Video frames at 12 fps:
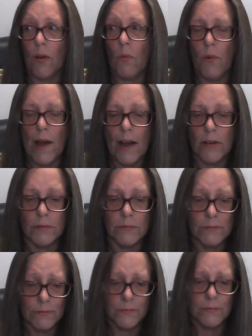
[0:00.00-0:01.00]
Wow,
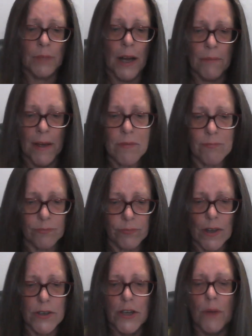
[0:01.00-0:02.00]
pardon me.
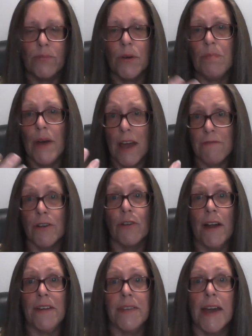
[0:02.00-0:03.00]
So, prepare for
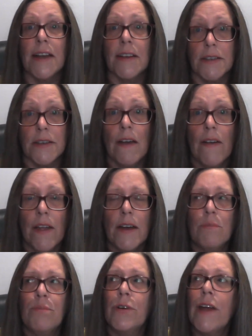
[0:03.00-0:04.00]
great things
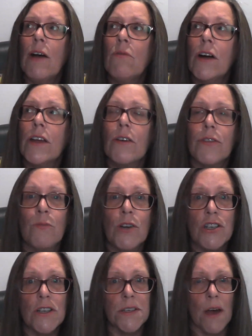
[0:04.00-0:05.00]
Put out what your
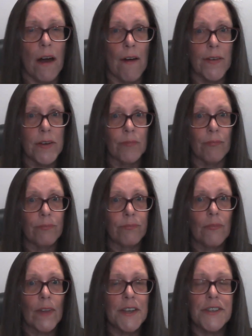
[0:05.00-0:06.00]
wishes are.
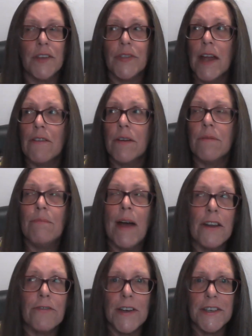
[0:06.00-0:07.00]
Sit there and
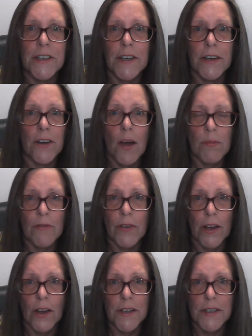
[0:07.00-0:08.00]
manifest it at night before
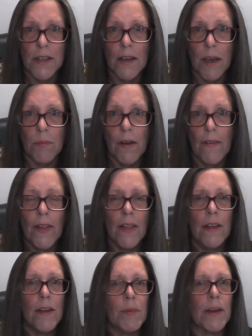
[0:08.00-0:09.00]
you go to sleep
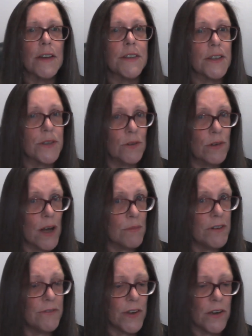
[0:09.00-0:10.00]
because it's all
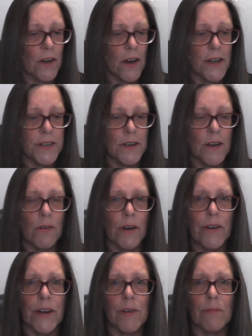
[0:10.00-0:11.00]
coming for you guys,
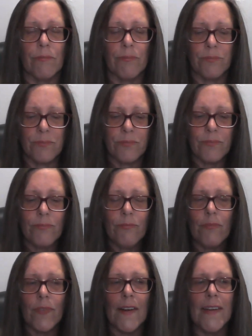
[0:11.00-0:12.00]
Aquarium.
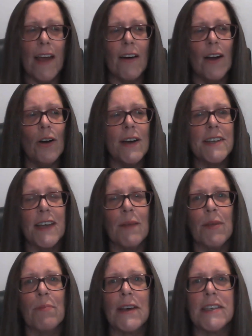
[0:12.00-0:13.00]
Now, I always keep
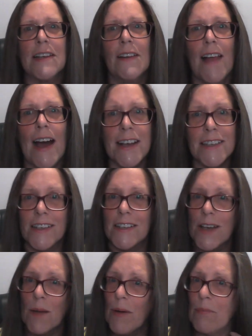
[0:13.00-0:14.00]
the best till last because
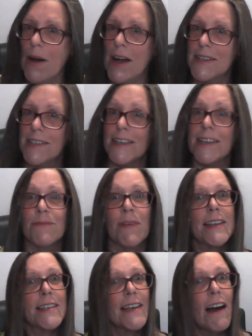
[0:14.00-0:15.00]
I'm a Pisces
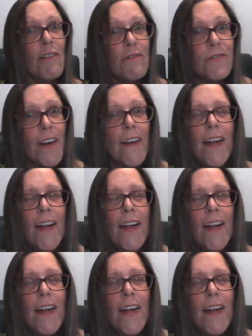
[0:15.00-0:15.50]
myself.